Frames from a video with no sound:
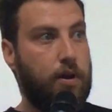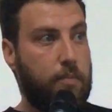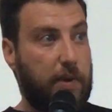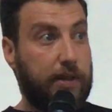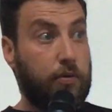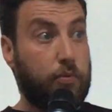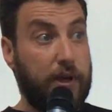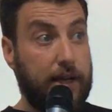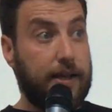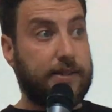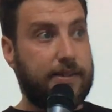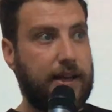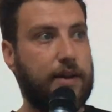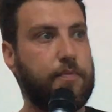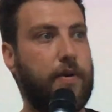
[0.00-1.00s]
but real
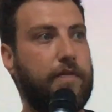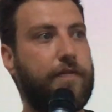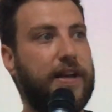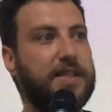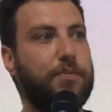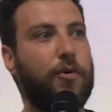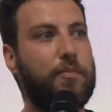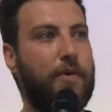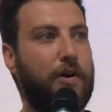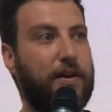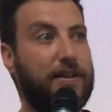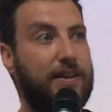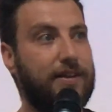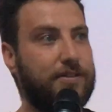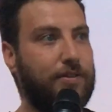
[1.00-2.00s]
estate Facebook
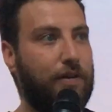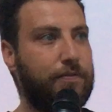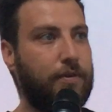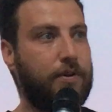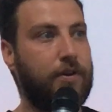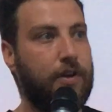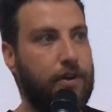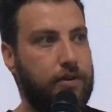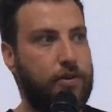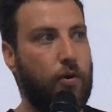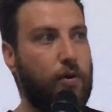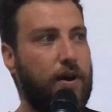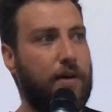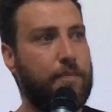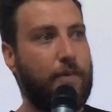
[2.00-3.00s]
marketing software,
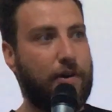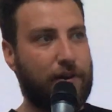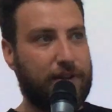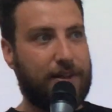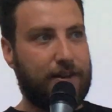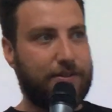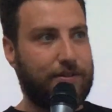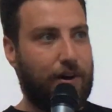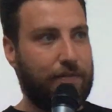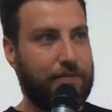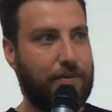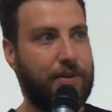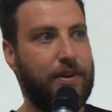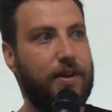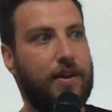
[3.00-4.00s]
yoga marketing
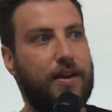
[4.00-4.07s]
software,